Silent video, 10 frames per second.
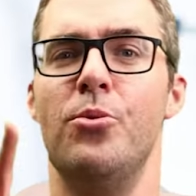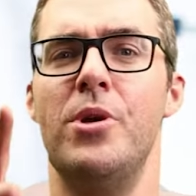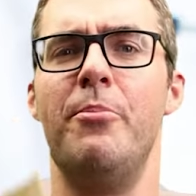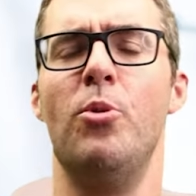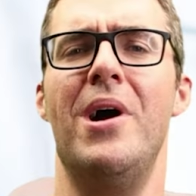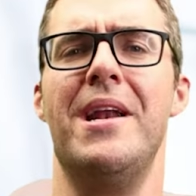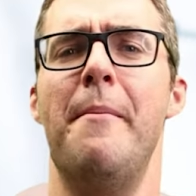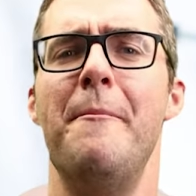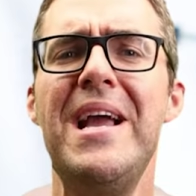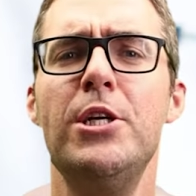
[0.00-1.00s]
So number one,
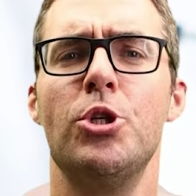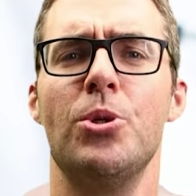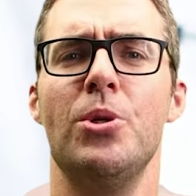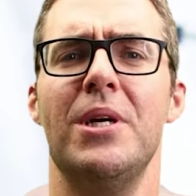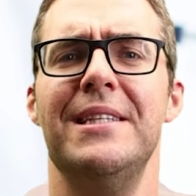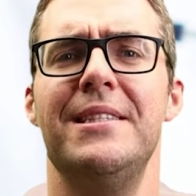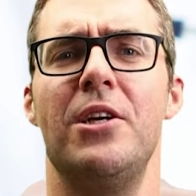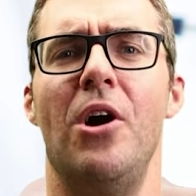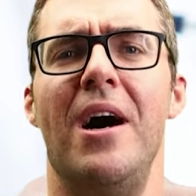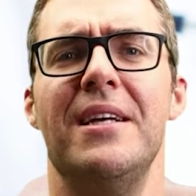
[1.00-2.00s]
make sure it's
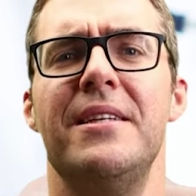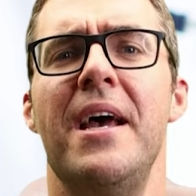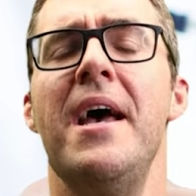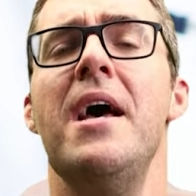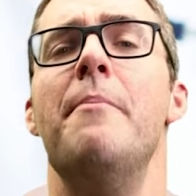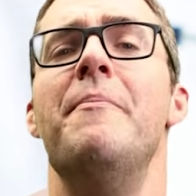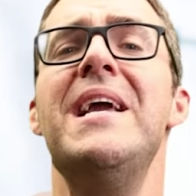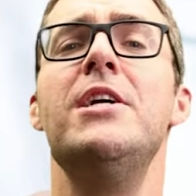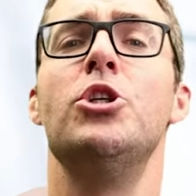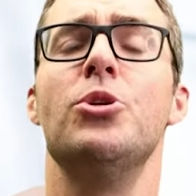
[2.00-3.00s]
a cause
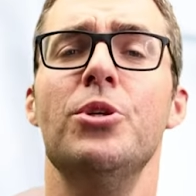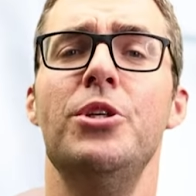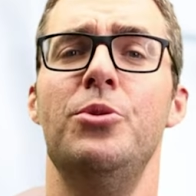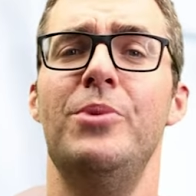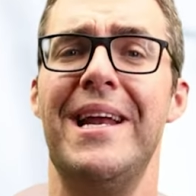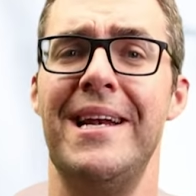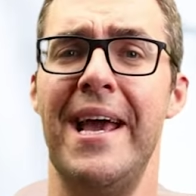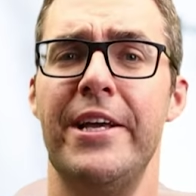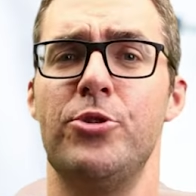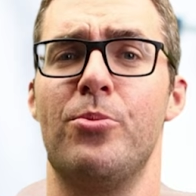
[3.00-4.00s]
make sure you get an
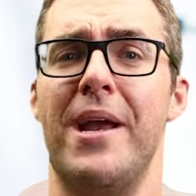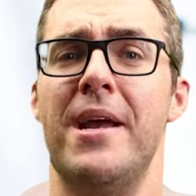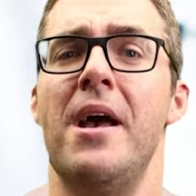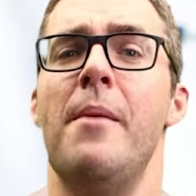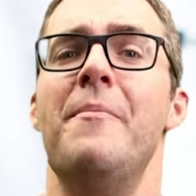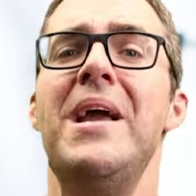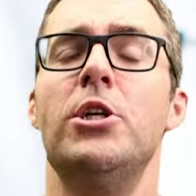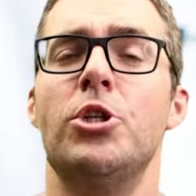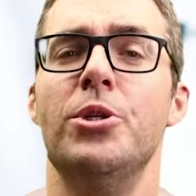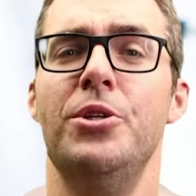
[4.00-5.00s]
x-ray.
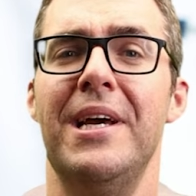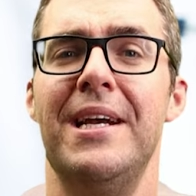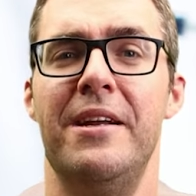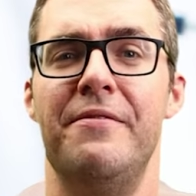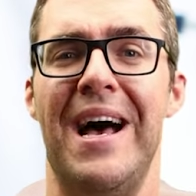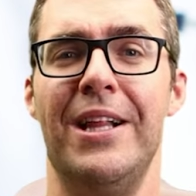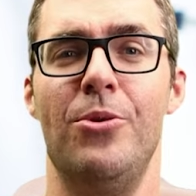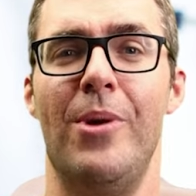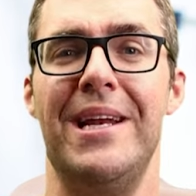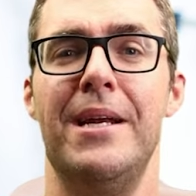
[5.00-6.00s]
Make sure you get it
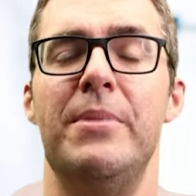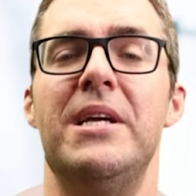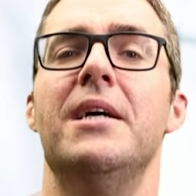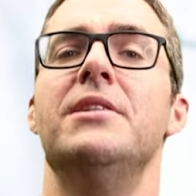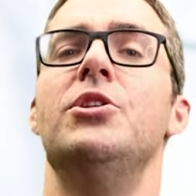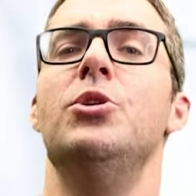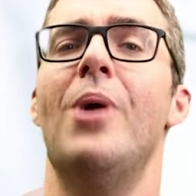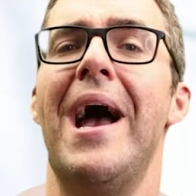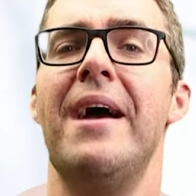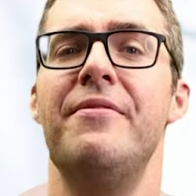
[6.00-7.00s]
evaluated because
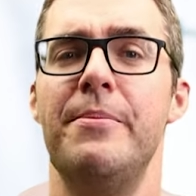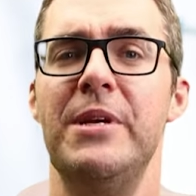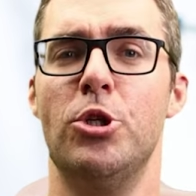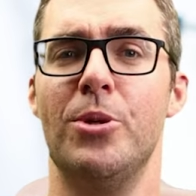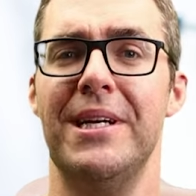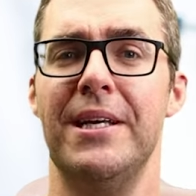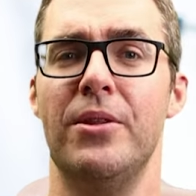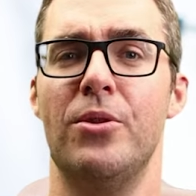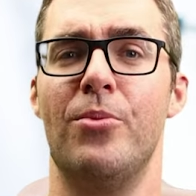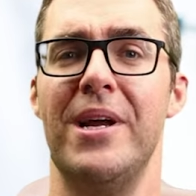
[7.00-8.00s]
you have to be
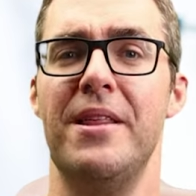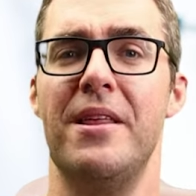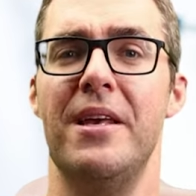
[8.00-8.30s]
treating the right